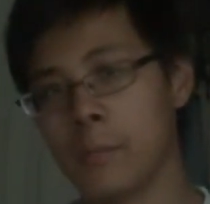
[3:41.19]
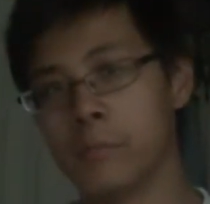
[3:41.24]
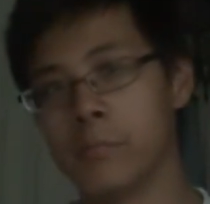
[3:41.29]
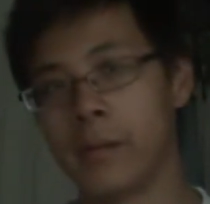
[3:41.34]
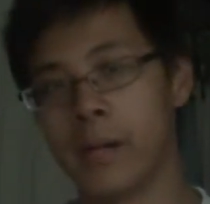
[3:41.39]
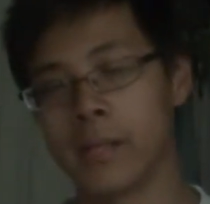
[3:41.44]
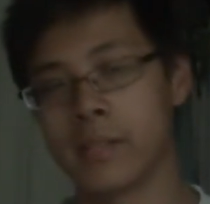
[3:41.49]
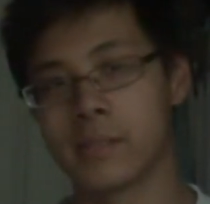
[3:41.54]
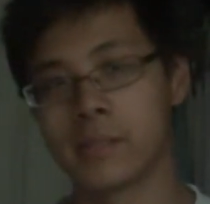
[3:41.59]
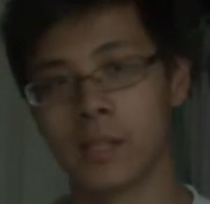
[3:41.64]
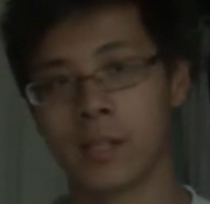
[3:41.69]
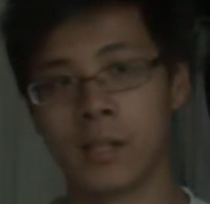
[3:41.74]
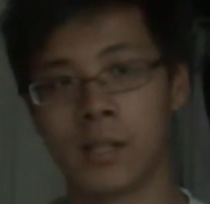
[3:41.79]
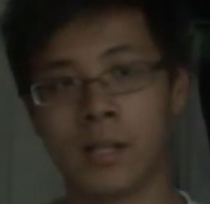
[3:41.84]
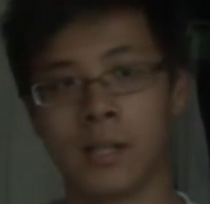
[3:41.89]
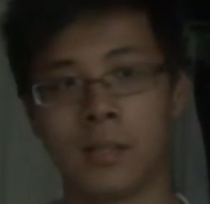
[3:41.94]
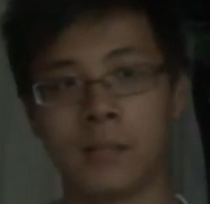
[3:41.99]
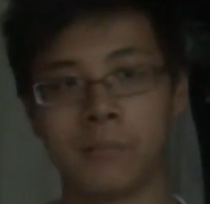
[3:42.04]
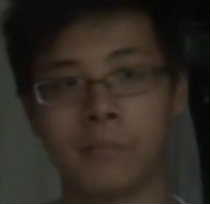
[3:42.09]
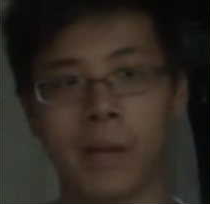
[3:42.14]
But
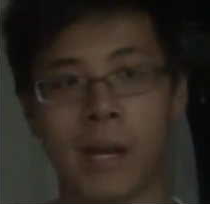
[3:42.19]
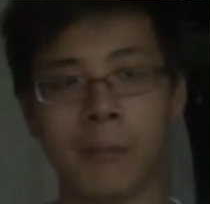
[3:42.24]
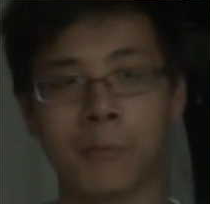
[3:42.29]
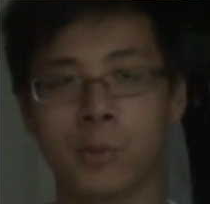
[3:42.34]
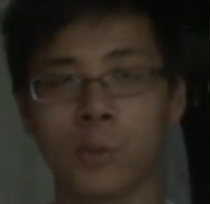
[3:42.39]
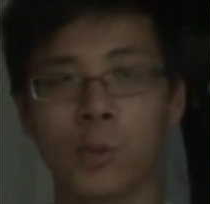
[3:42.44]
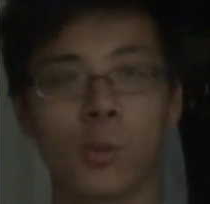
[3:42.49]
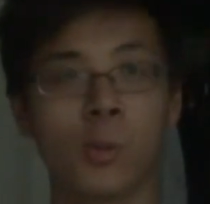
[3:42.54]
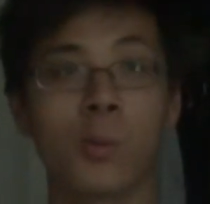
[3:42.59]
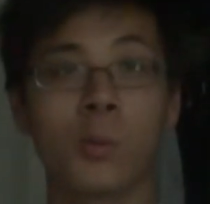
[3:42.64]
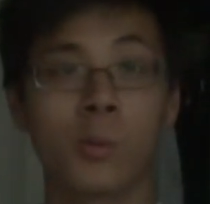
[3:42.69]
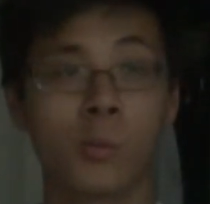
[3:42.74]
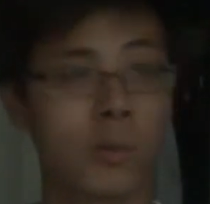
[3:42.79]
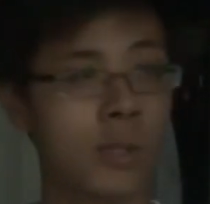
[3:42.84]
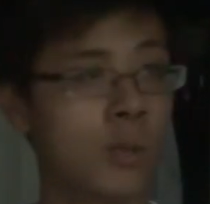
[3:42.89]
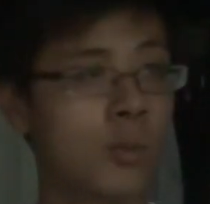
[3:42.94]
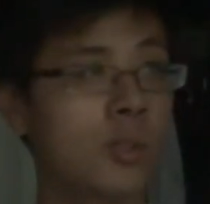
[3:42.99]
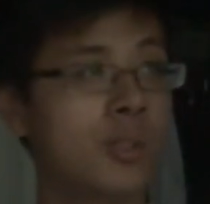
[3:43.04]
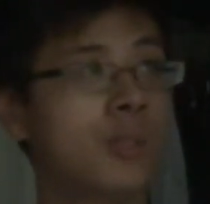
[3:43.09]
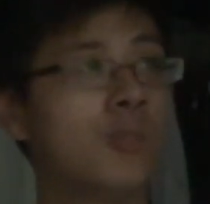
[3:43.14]
um, I'm sure it will,
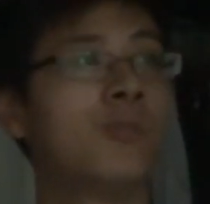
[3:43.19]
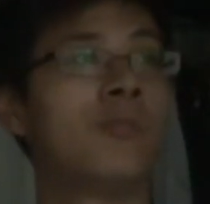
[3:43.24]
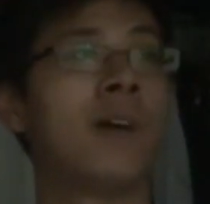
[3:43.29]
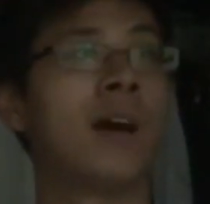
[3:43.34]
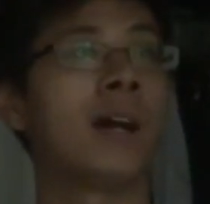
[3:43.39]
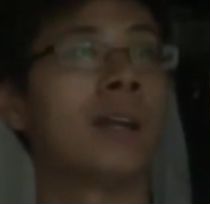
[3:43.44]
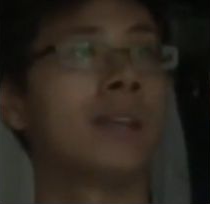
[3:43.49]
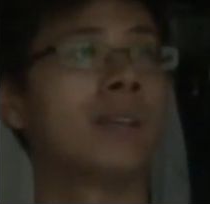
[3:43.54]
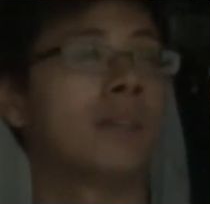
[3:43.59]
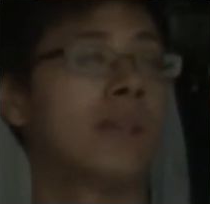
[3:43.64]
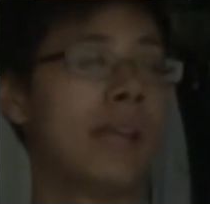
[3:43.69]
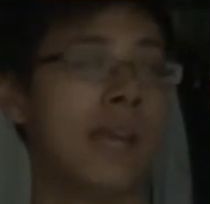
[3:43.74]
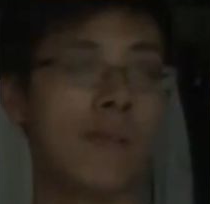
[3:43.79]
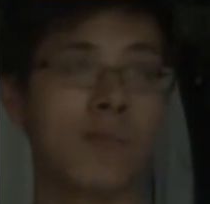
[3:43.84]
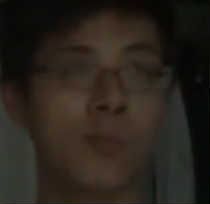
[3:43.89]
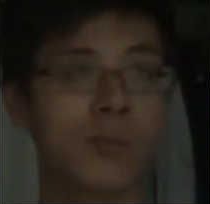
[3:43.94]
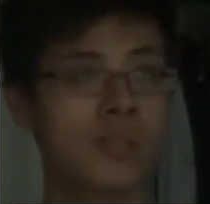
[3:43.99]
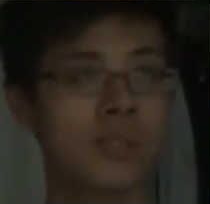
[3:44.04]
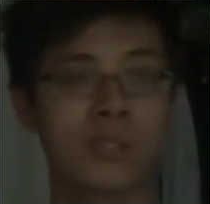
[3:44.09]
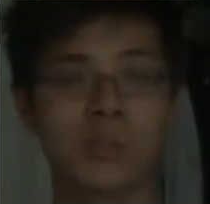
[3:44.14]
it will do fine.
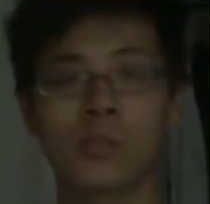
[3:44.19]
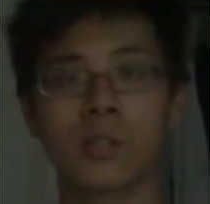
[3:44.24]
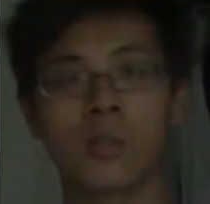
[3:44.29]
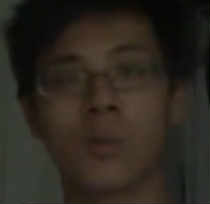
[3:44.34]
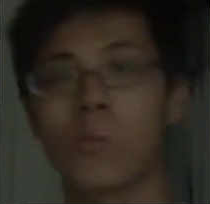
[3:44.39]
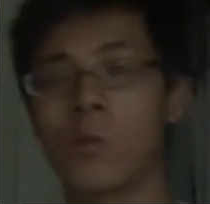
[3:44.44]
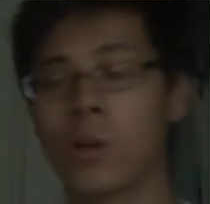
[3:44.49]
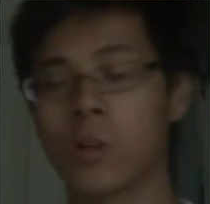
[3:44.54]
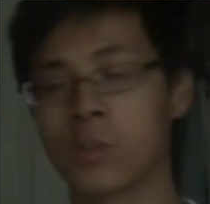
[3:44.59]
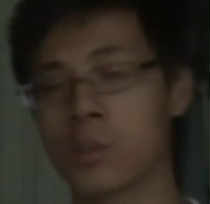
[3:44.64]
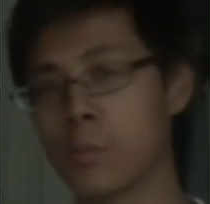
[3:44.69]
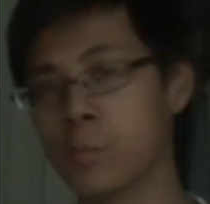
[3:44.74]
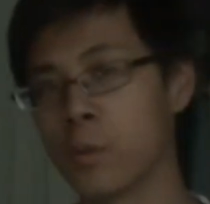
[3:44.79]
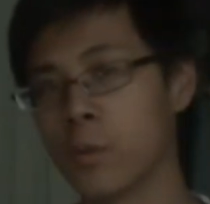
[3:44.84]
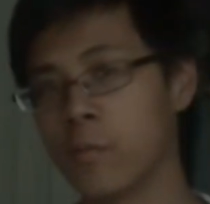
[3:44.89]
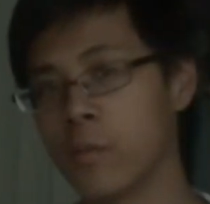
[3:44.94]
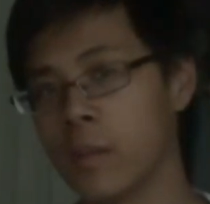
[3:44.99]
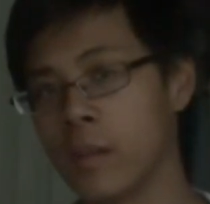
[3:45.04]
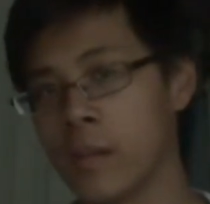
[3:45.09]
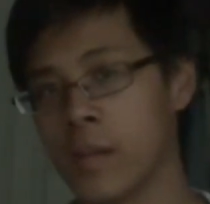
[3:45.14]
Everyone's still going to watch the
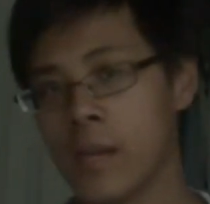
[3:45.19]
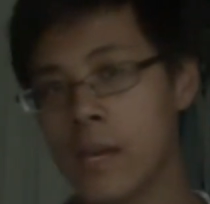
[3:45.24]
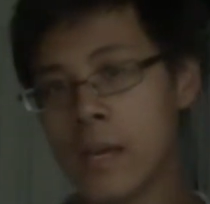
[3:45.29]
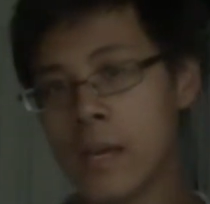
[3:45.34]
movie.